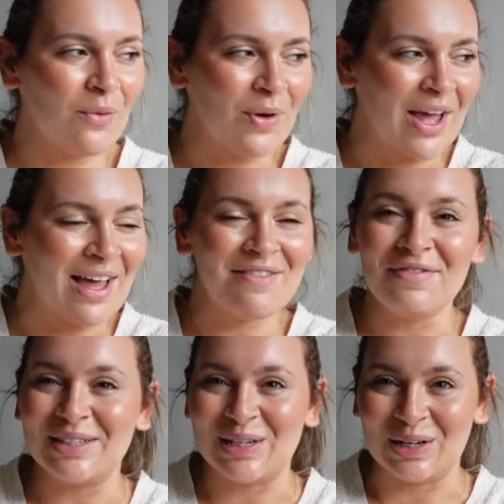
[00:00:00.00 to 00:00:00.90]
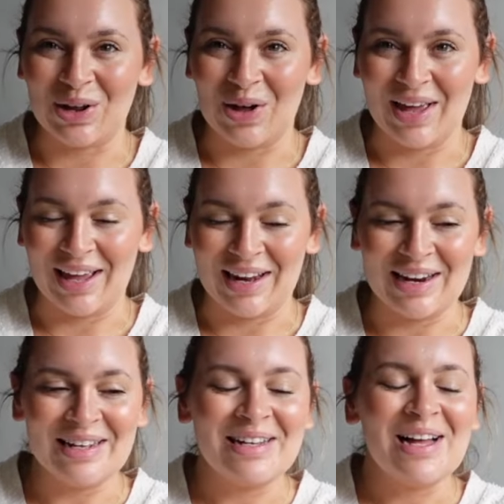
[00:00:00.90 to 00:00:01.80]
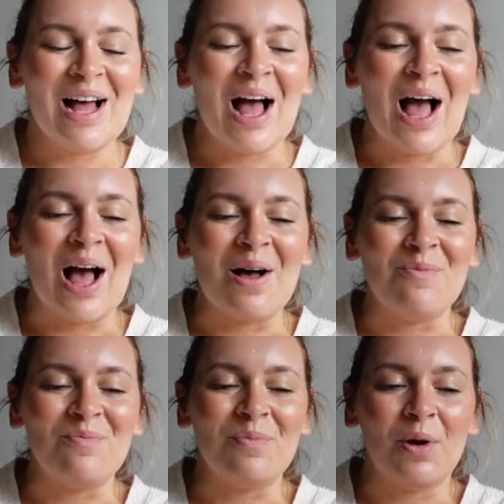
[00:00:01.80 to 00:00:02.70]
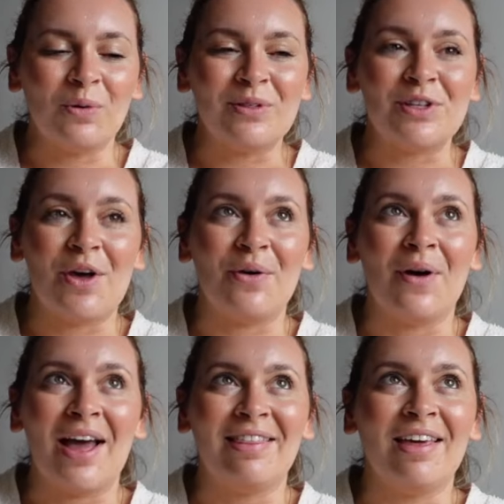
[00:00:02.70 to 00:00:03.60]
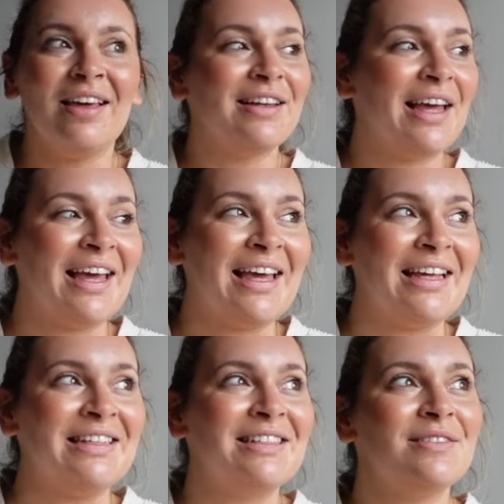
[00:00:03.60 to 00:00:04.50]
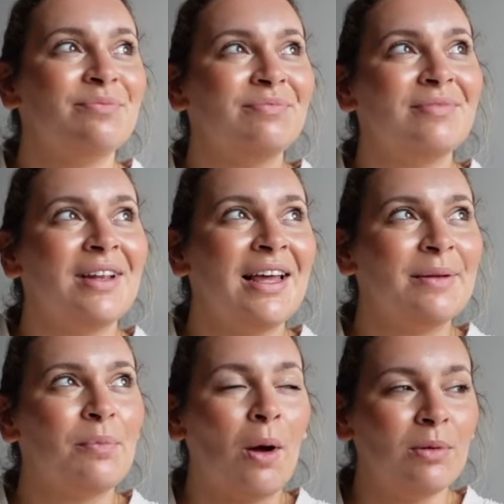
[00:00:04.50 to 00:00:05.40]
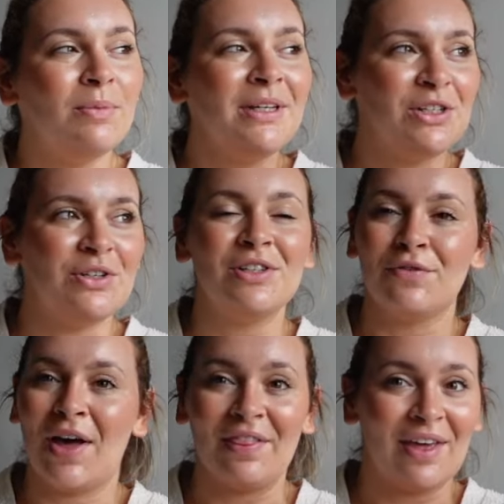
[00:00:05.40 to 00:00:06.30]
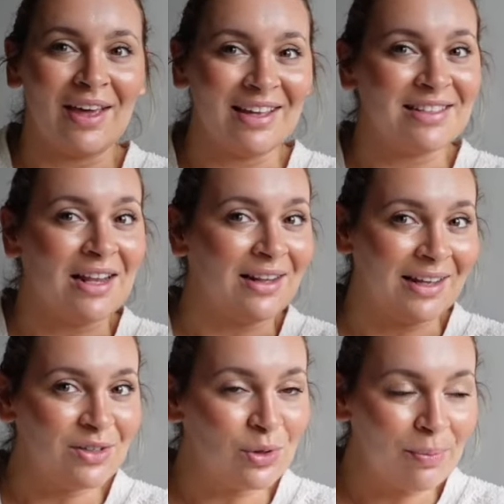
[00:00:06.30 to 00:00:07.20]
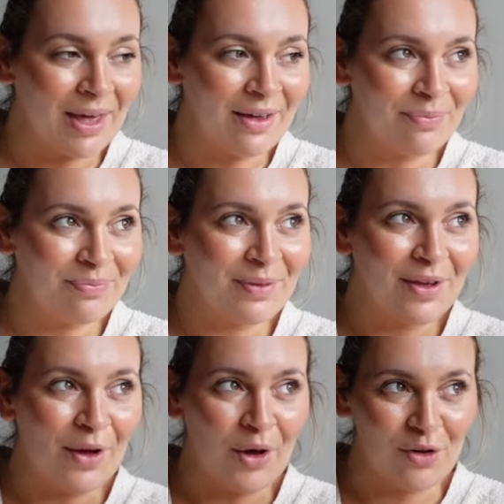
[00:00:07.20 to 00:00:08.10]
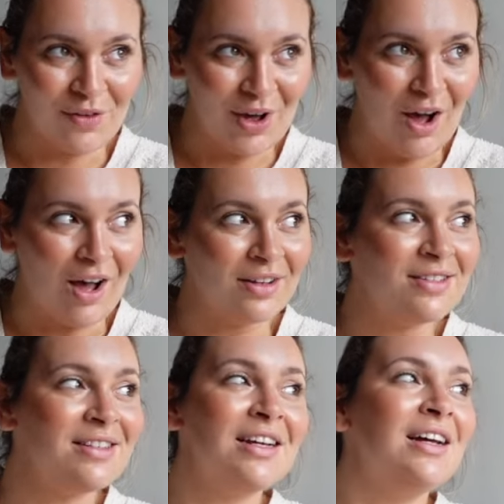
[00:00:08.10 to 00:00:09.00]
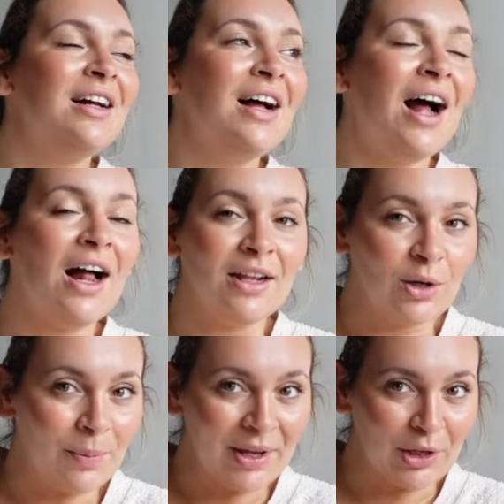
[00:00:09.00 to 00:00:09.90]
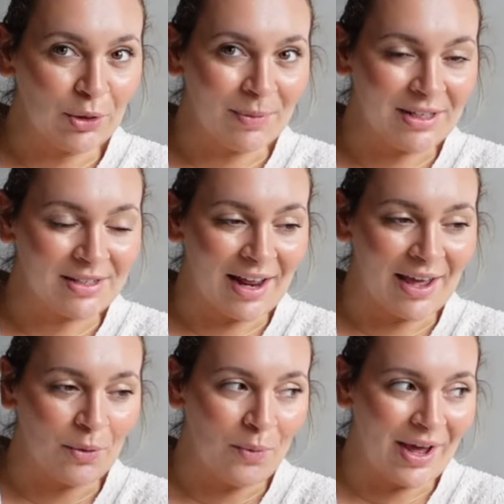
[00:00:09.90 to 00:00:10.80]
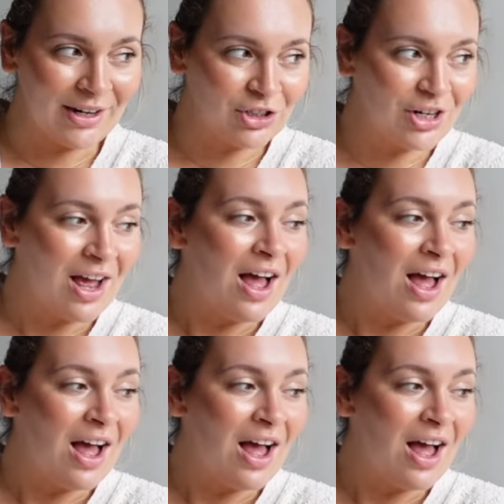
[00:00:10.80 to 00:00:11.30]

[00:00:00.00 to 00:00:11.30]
we're fitting a lot in, but also I think it is probably due to the fact that it is a little bit overcast, a little bit gloomy today, which